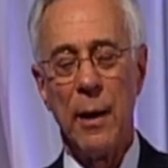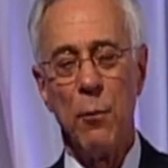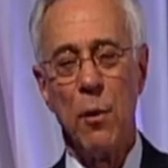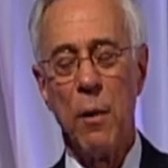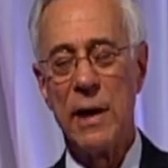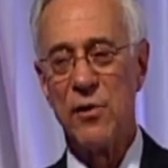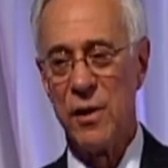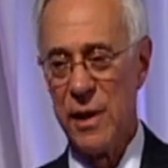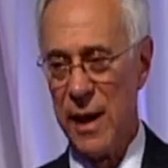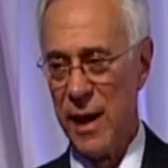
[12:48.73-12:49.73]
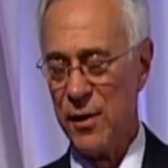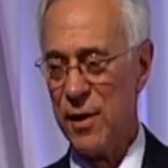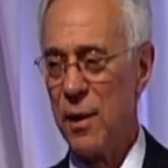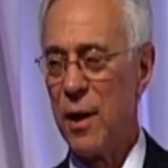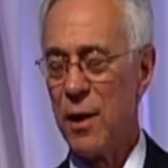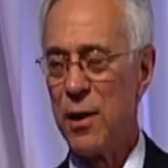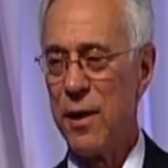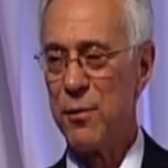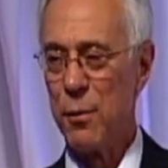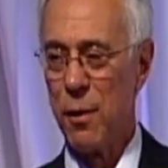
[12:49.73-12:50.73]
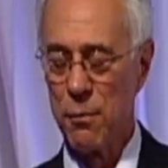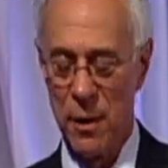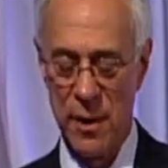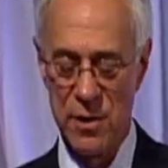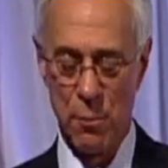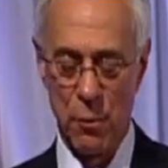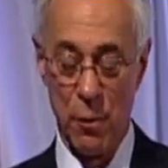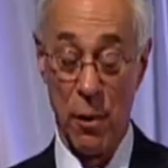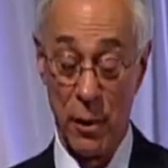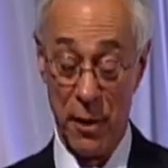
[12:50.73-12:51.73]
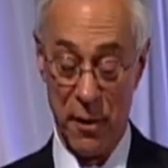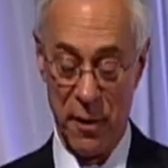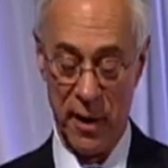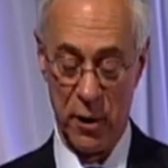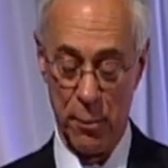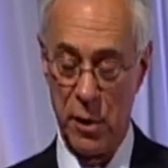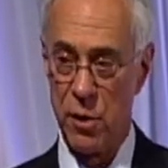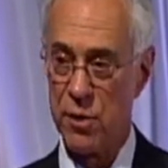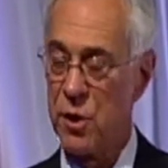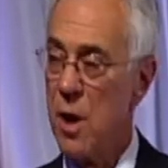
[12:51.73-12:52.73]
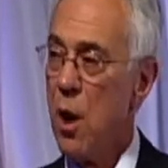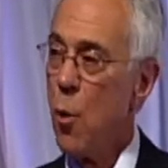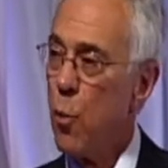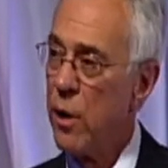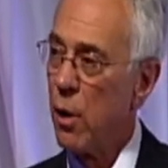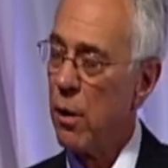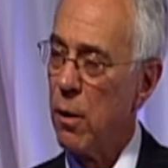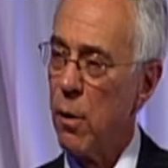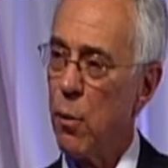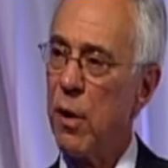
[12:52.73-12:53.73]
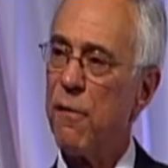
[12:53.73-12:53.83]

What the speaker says: And we'll wait to the end, and I'm going to have you all rise, and we're all going to thank you, because we're